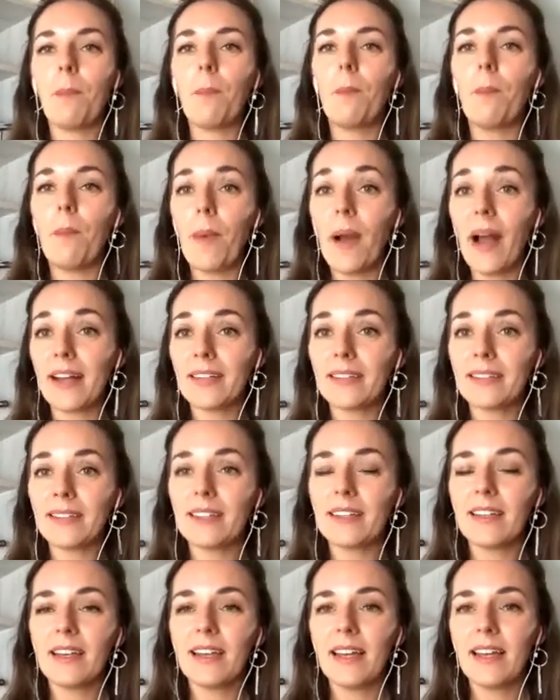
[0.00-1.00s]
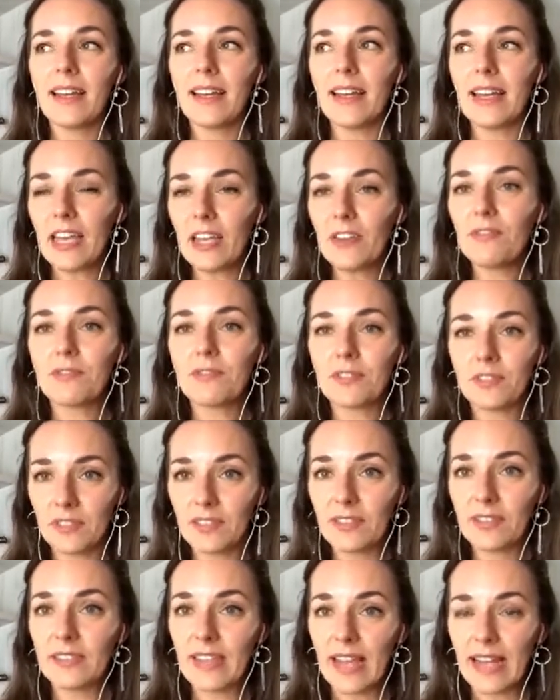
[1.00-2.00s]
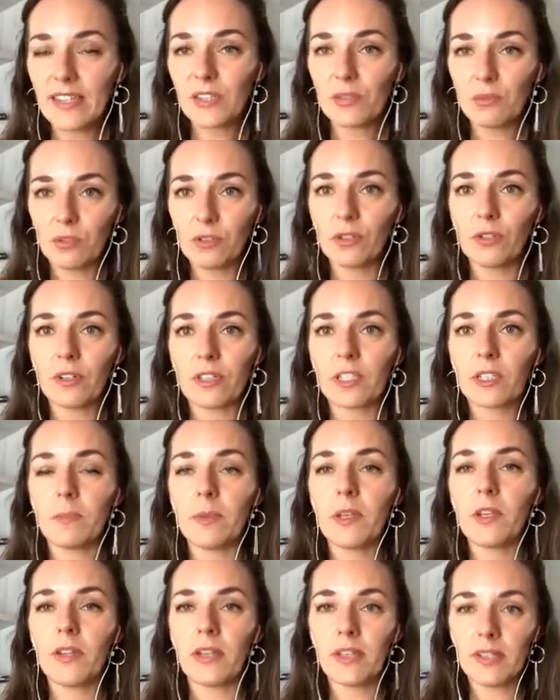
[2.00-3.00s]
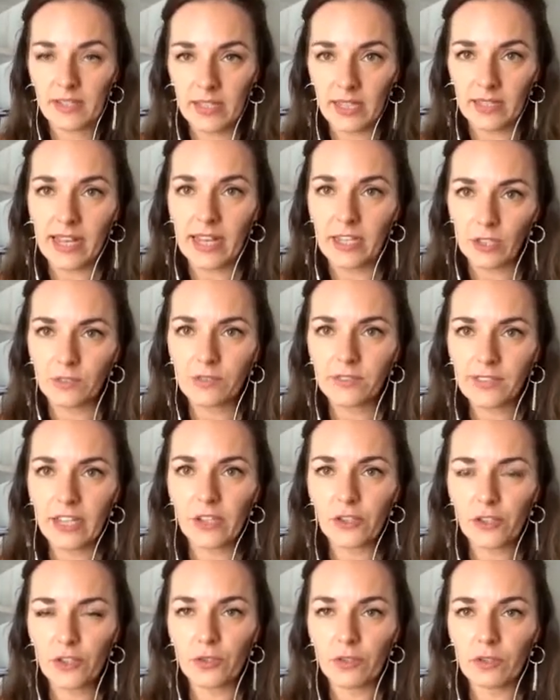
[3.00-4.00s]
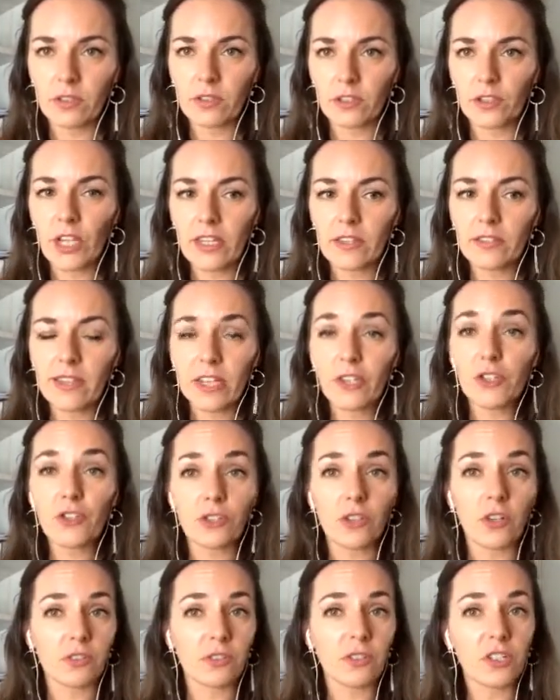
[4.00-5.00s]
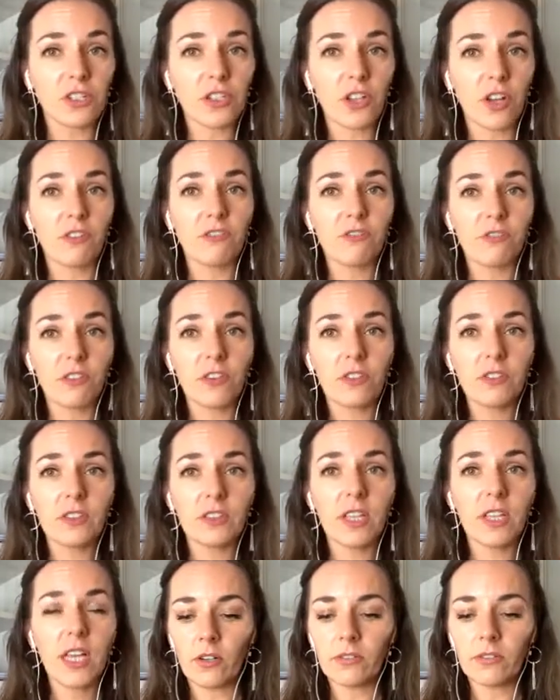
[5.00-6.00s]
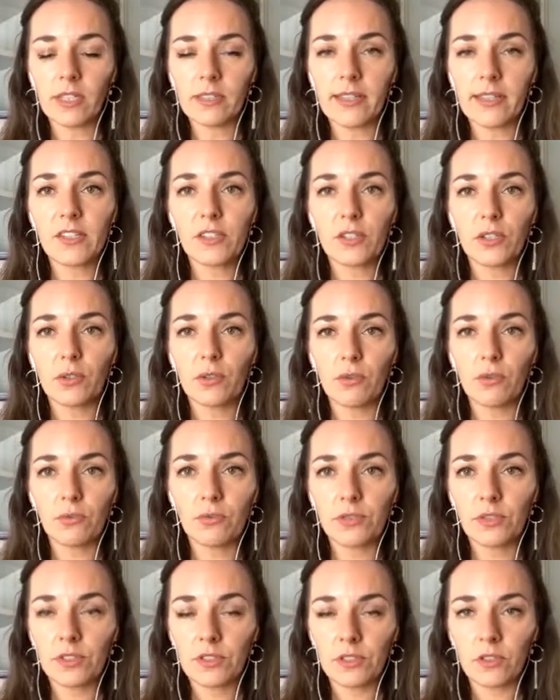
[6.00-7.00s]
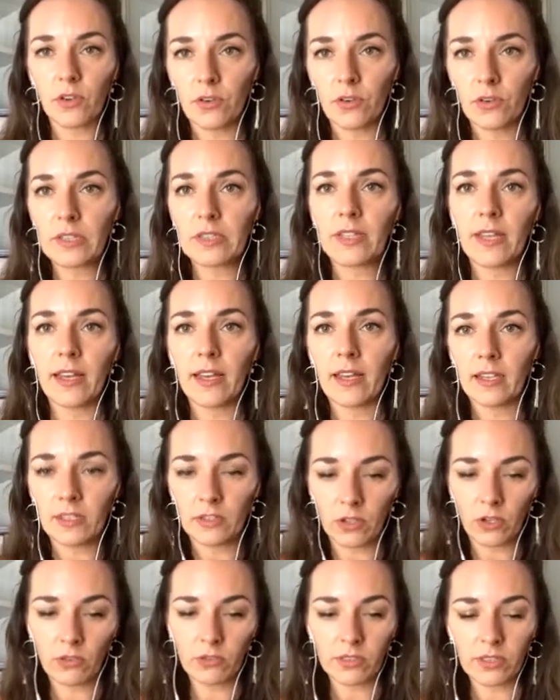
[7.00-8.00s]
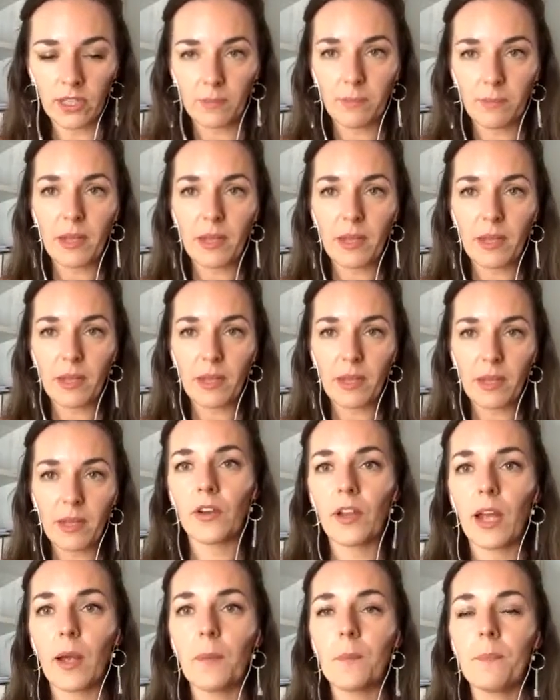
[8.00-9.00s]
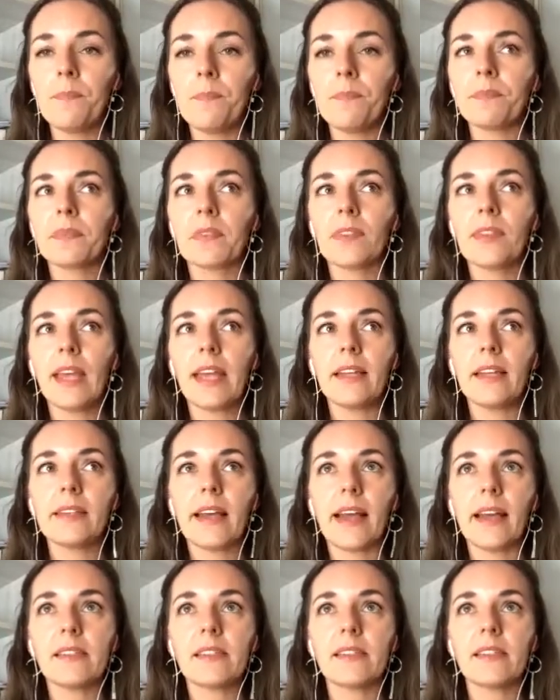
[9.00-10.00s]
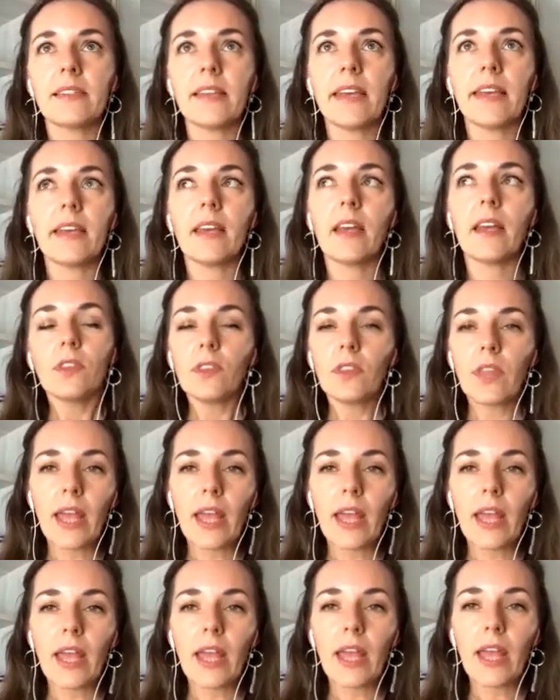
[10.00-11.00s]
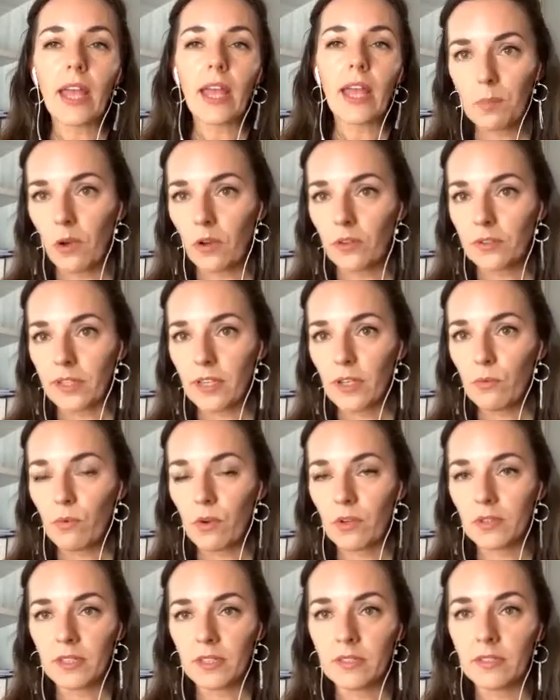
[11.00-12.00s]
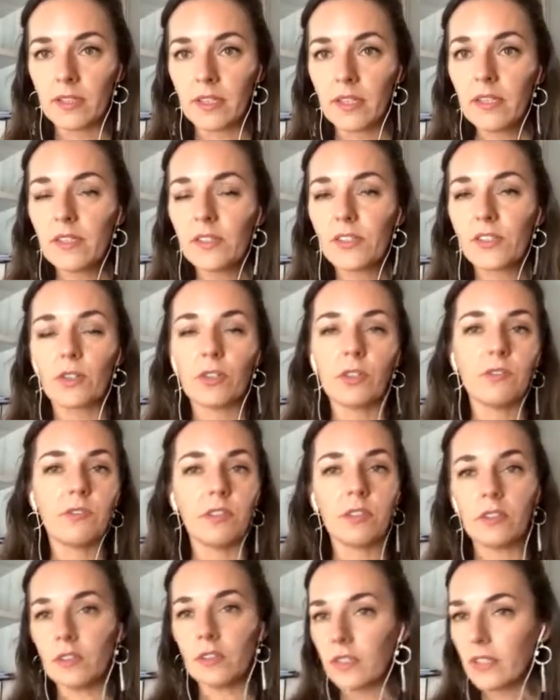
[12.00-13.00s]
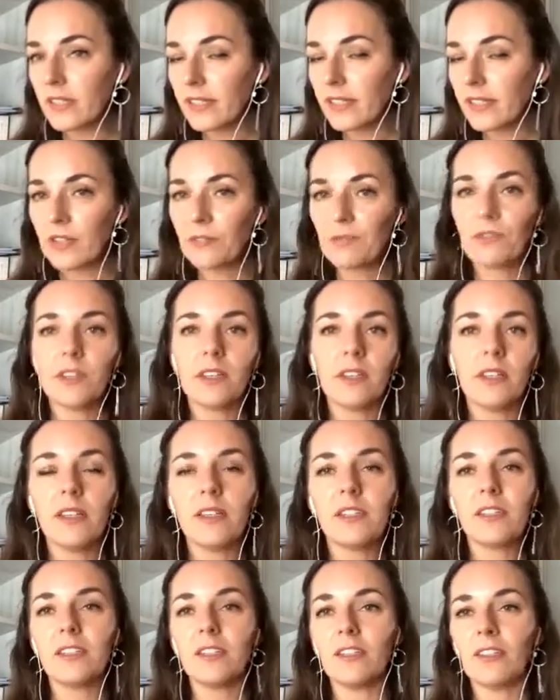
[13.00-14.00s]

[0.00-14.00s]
But if that's what you experience, that kind of tension or discomfort in the testicles or in the pelvic area, then I'd say allow the body what it needs. So if it needs that release,